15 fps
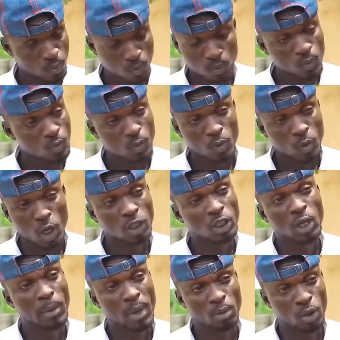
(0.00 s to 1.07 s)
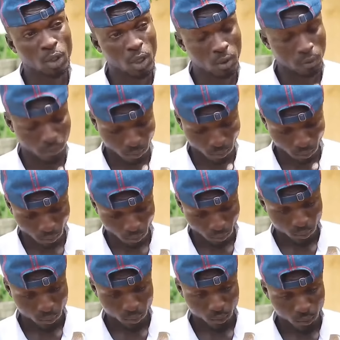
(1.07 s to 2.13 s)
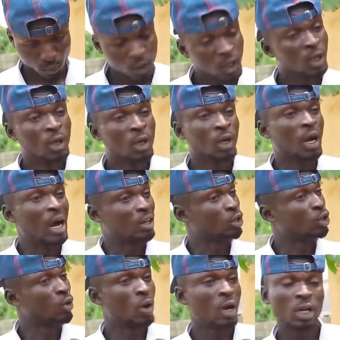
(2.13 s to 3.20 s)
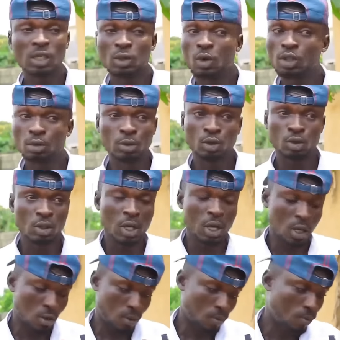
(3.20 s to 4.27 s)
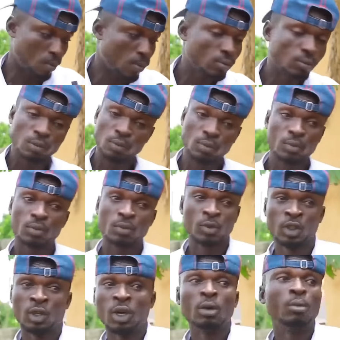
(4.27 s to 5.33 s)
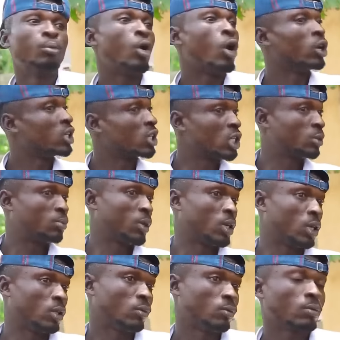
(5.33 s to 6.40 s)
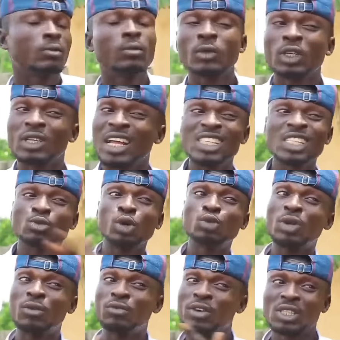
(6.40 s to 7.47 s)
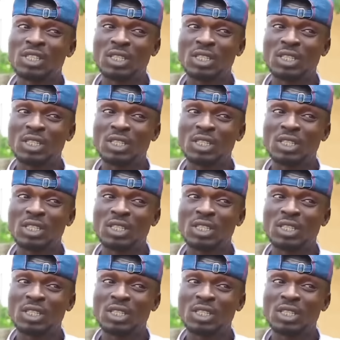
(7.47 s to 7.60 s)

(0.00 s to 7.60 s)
Educate my brother. I don't know what else you want me to say. But honestly speaking, that is what we are facing in our